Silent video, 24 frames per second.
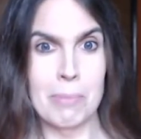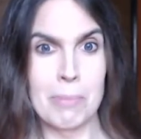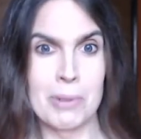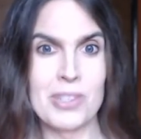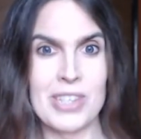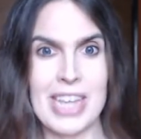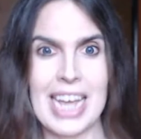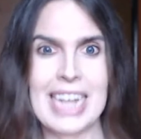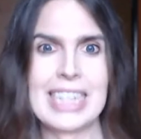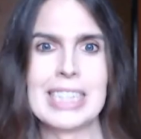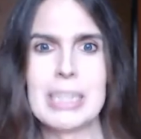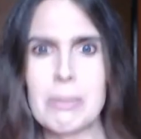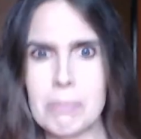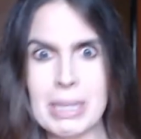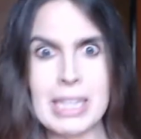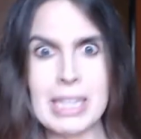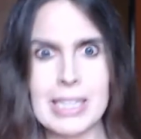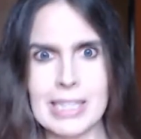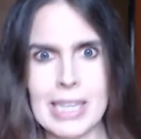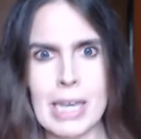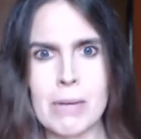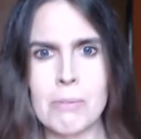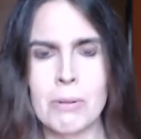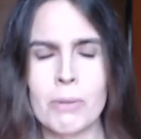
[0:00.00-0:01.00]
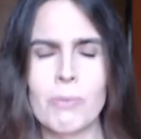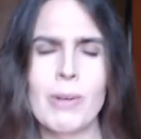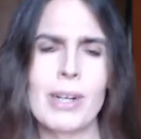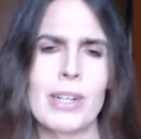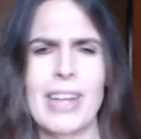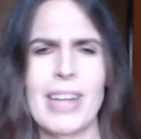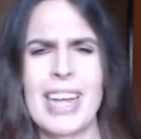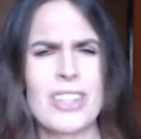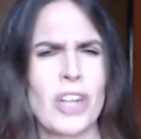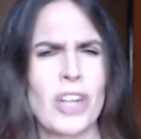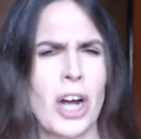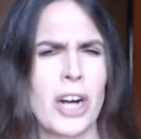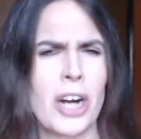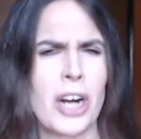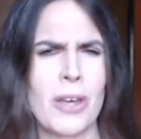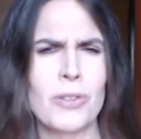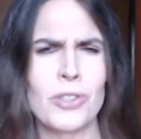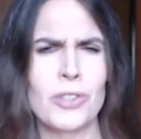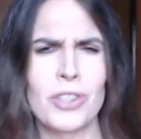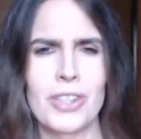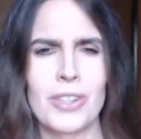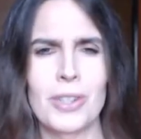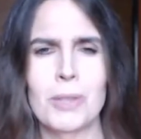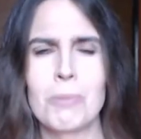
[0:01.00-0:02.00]
percent Beat Saber, well, and
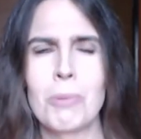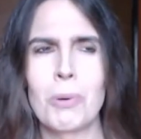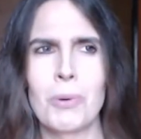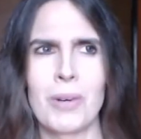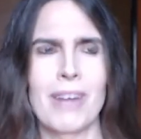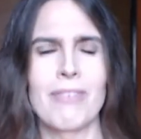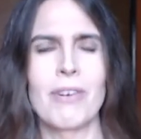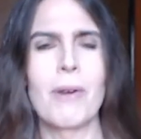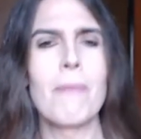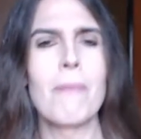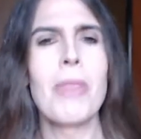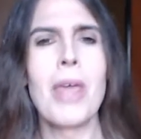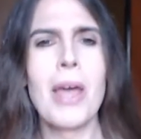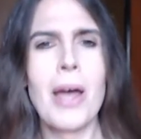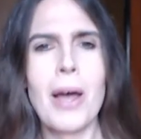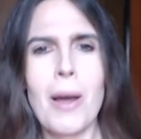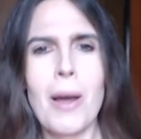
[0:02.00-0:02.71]
Audioshield, but whatever,